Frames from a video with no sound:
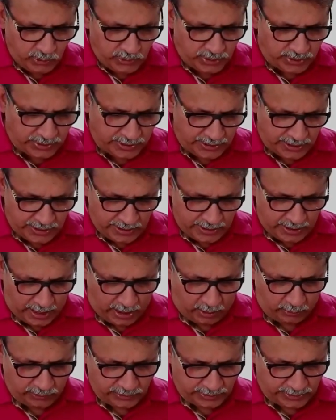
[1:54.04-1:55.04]
you see
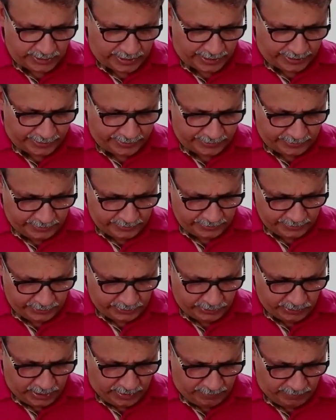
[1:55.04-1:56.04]
outside
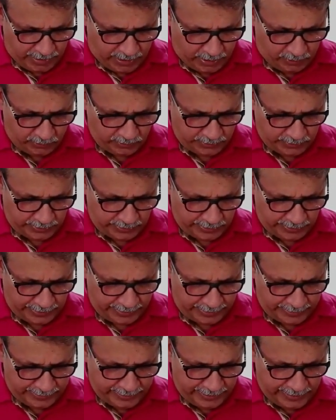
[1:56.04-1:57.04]
in your mouth is
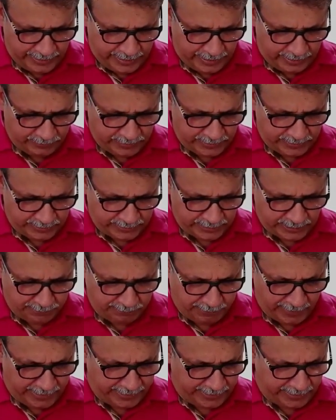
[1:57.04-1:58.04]
healthy gums, which is
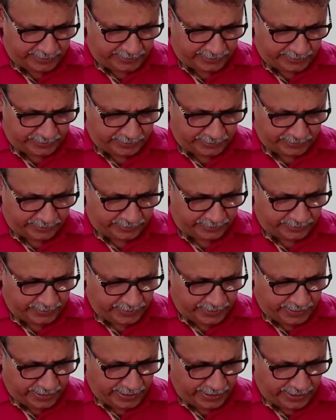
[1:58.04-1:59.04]
pink in color,
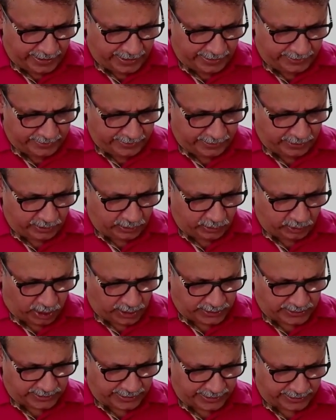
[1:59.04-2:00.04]
and a
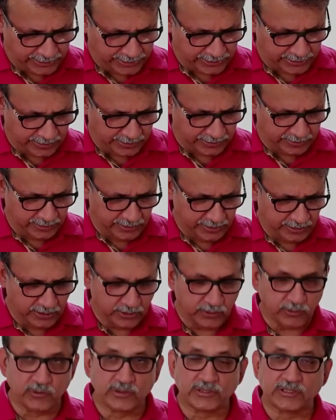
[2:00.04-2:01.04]
cross section
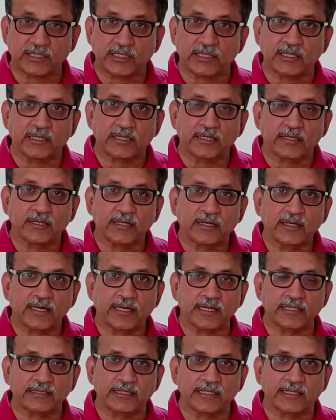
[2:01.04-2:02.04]
you see
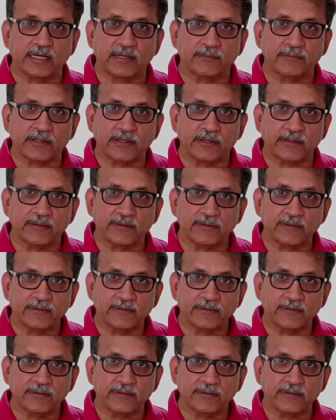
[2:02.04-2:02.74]
healthy gum here.